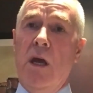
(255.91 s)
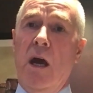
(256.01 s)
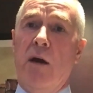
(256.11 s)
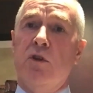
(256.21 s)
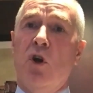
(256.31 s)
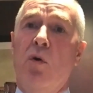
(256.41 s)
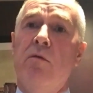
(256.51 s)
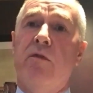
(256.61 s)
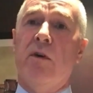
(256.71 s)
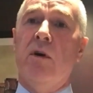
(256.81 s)
I was
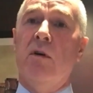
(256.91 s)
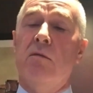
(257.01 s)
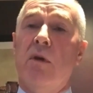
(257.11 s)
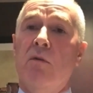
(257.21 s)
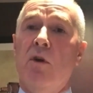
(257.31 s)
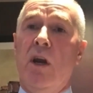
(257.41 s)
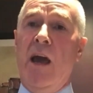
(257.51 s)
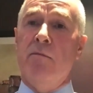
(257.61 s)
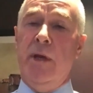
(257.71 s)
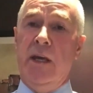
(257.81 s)
home for around
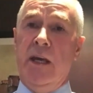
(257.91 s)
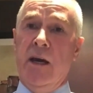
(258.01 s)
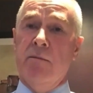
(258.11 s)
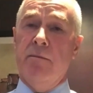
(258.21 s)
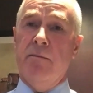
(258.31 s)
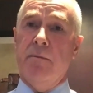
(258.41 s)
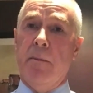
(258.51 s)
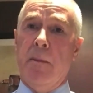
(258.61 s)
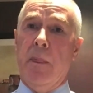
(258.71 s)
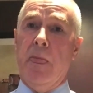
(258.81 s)
11 p.m.
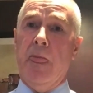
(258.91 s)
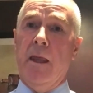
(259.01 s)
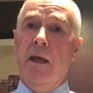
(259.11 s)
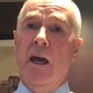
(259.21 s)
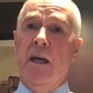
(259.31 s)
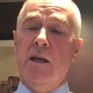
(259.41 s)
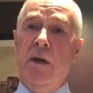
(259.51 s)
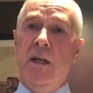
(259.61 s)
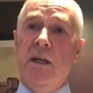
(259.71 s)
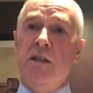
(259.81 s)
I came
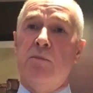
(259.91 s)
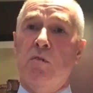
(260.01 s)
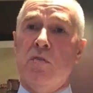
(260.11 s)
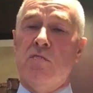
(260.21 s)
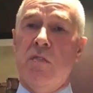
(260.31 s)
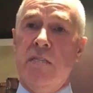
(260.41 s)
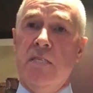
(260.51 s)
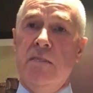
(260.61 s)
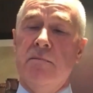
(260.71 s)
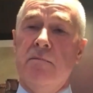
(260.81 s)
in, I spoke to
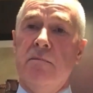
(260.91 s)
Teresa.